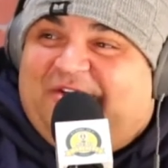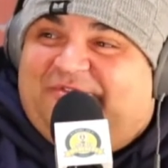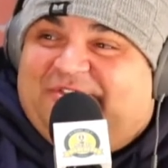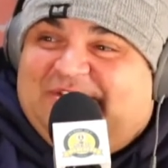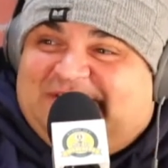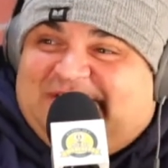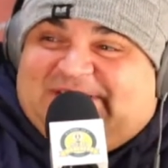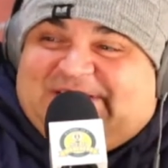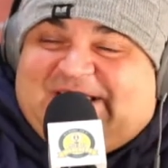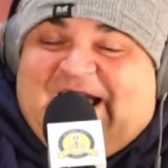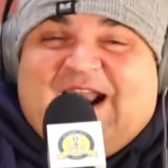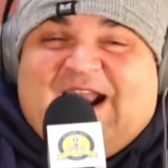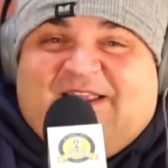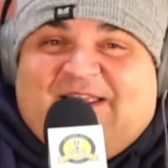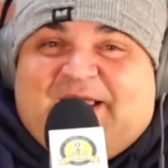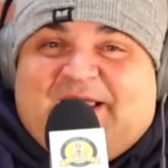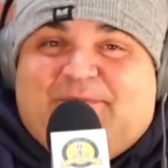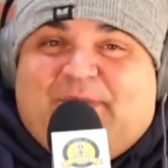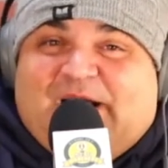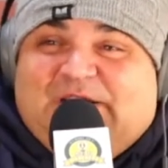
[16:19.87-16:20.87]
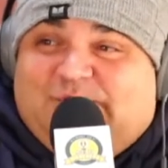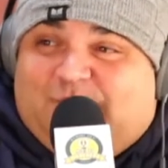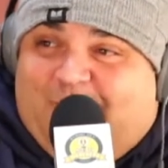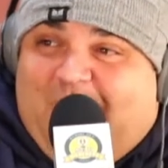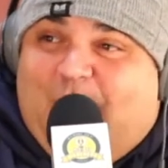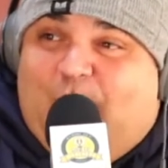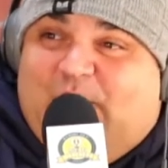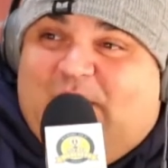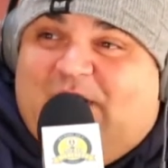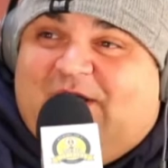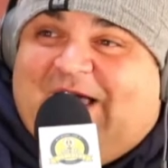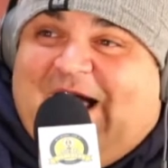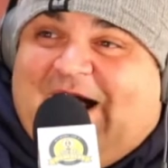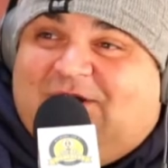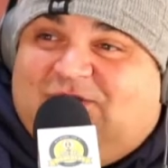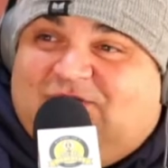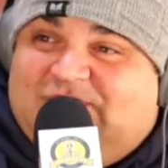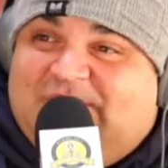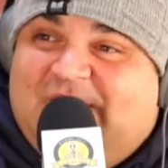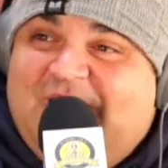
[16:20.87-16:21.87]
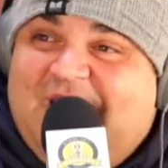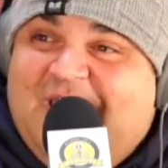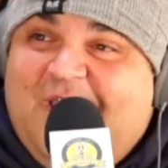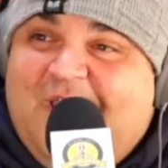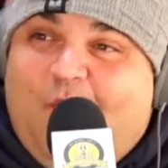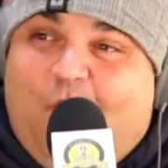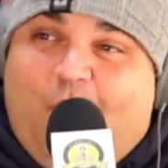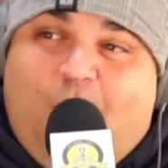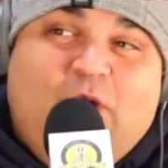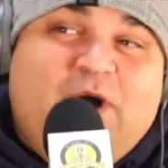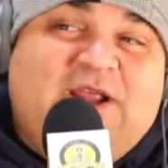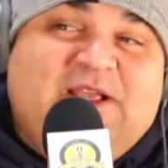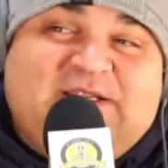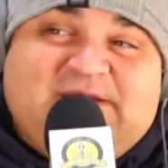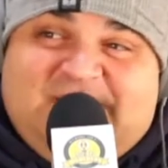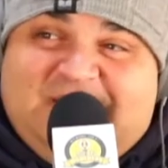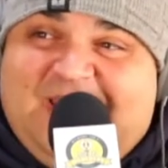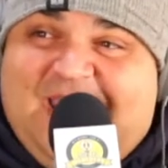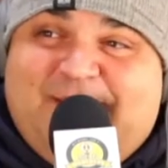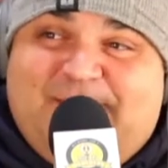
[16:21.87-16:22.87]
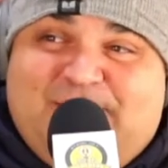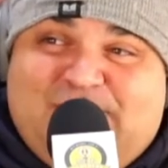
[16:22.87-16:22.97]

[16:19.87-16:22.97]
It's kind of like my wheelhouse. What is the name of the